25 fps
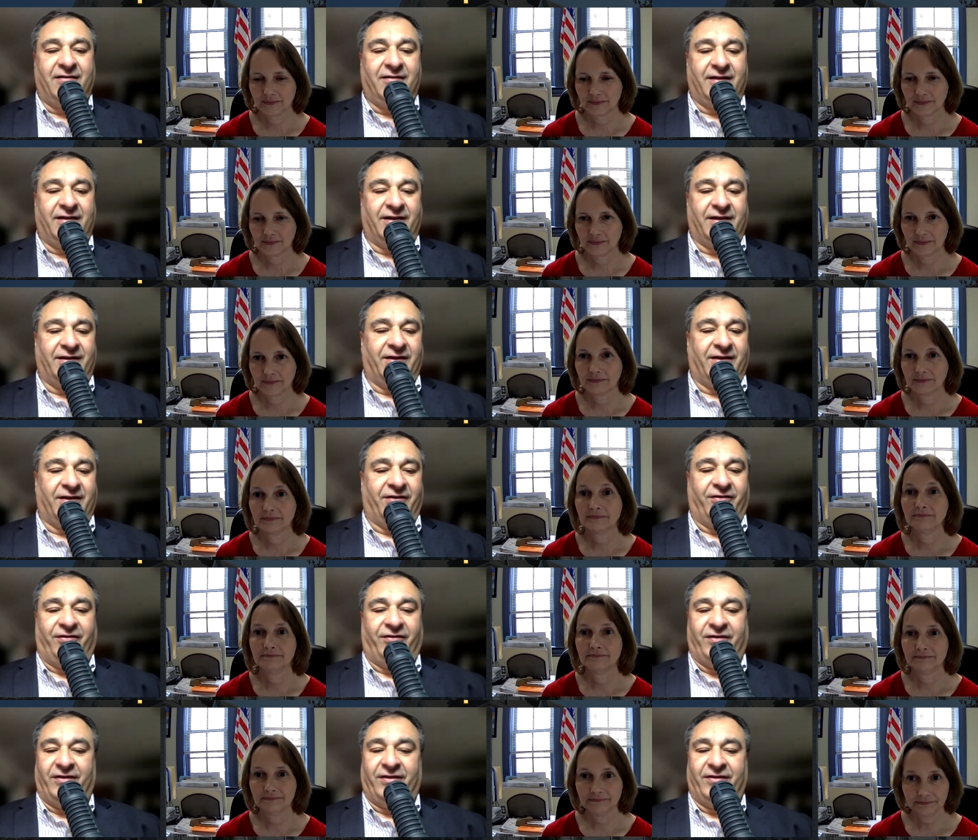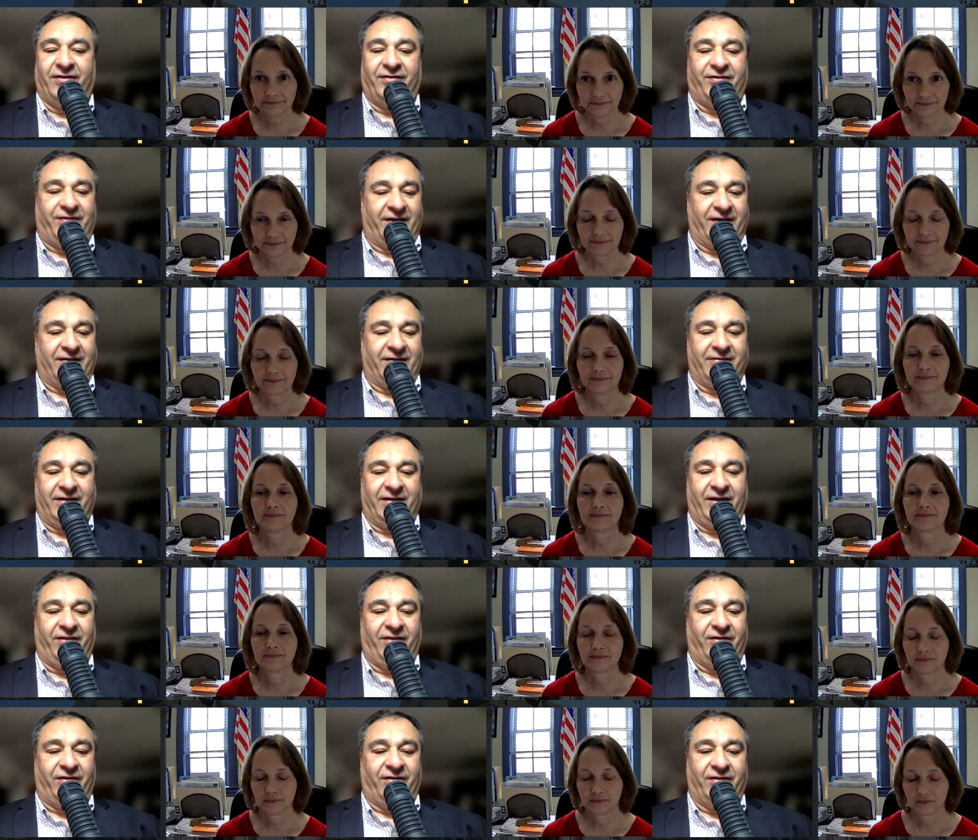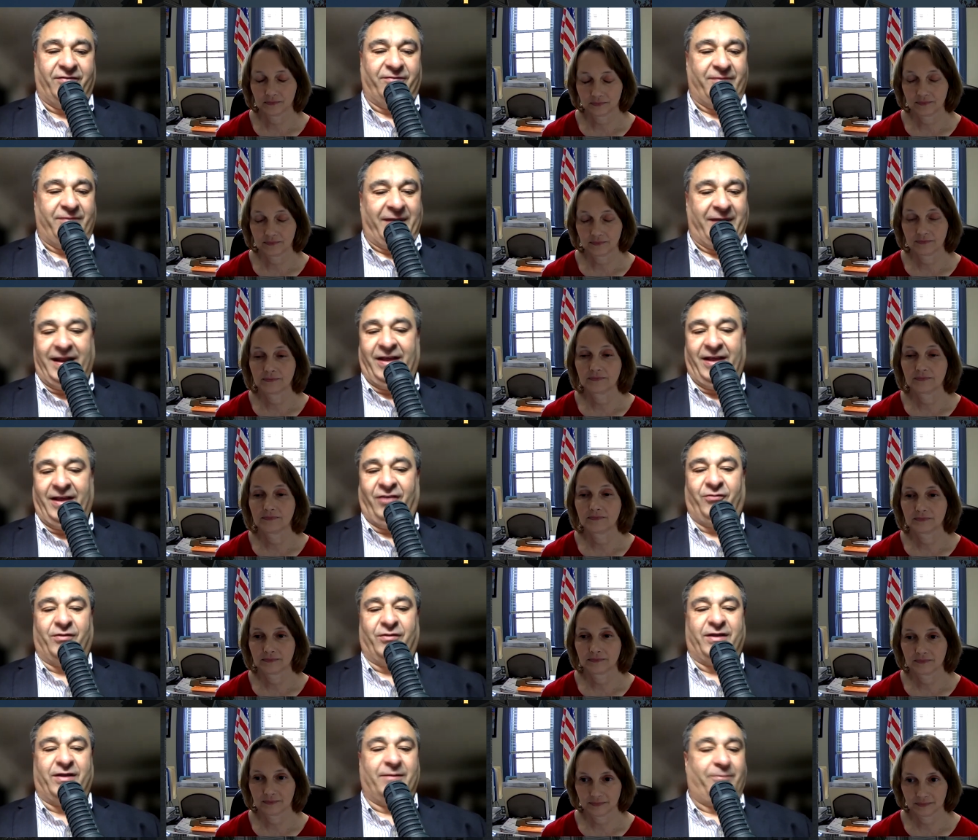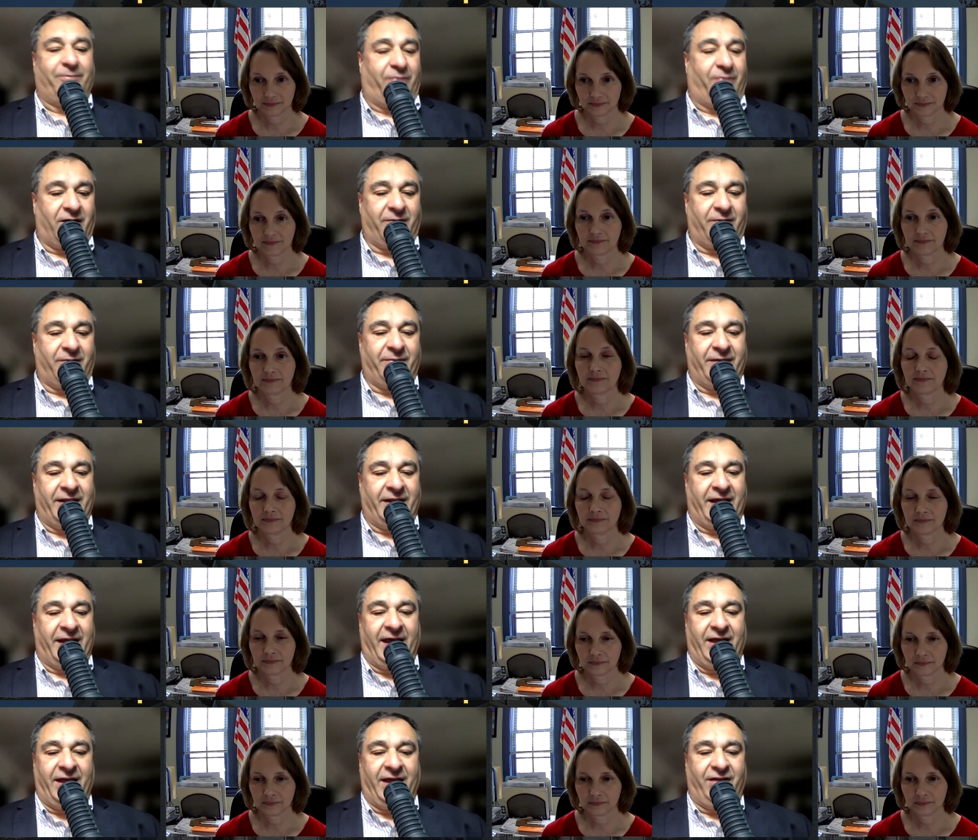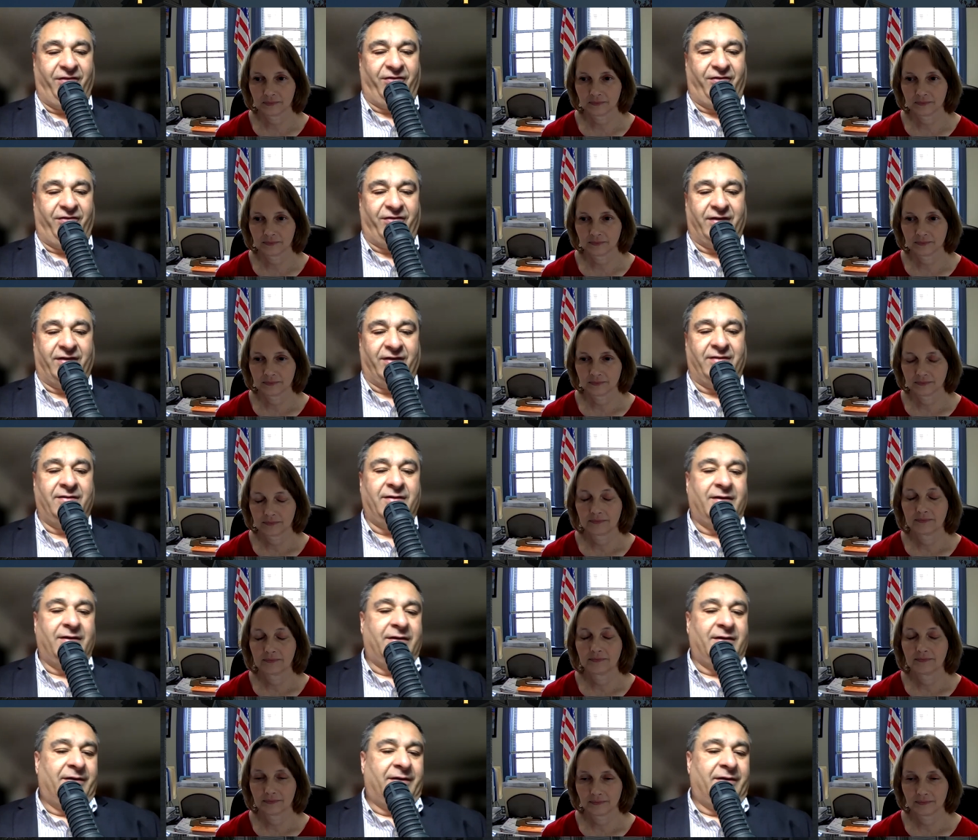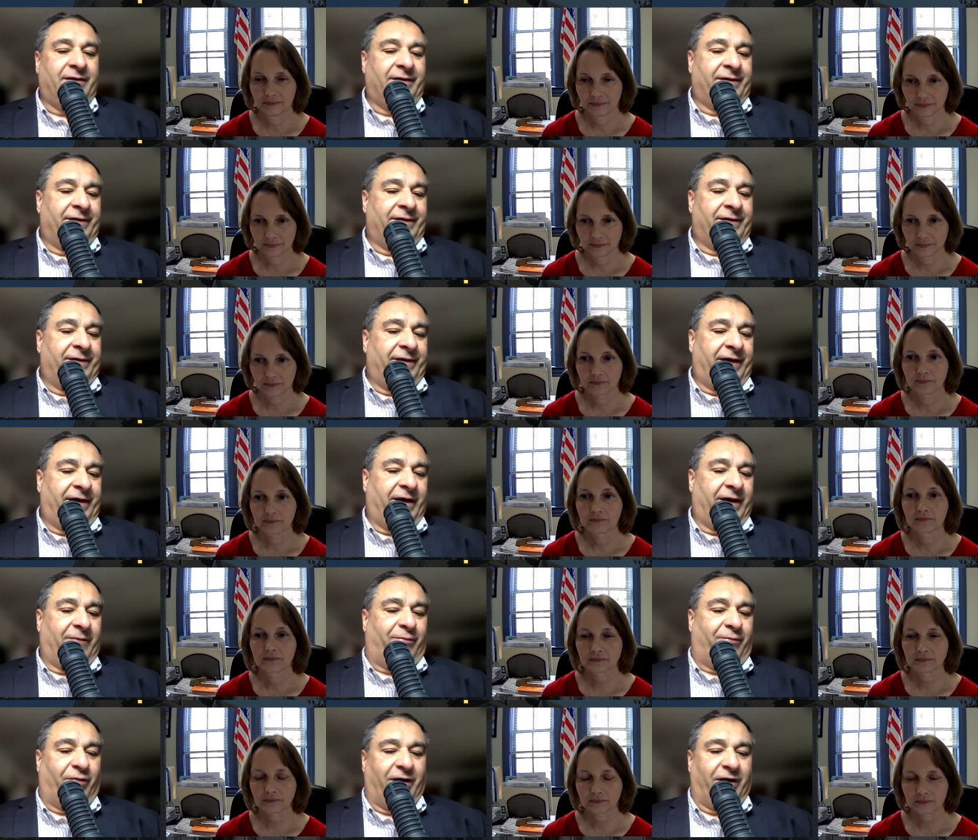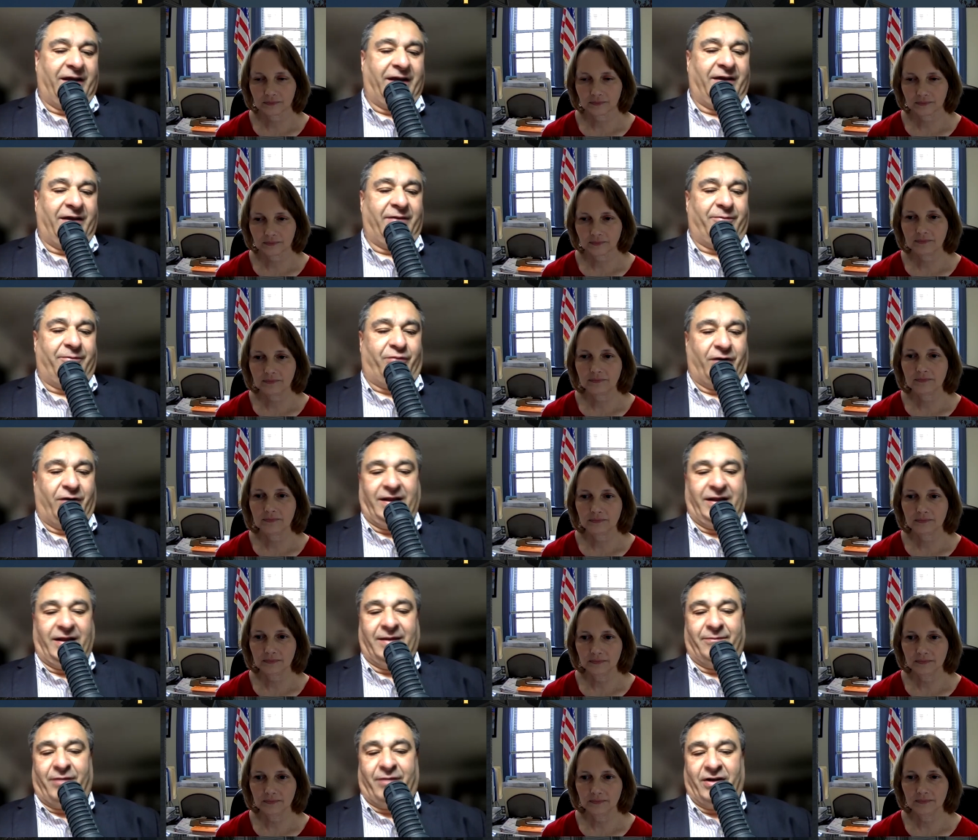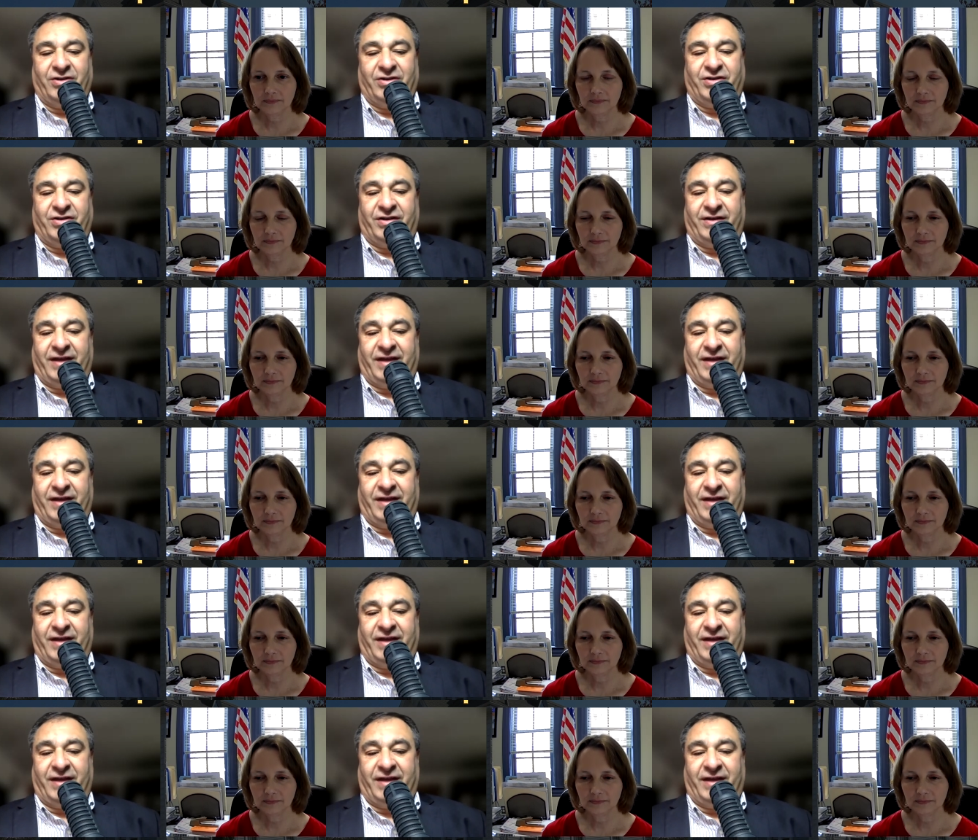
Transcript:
Speaker 1: and is mm-hmm. a series of meetings with department heads and you know putting putting the budget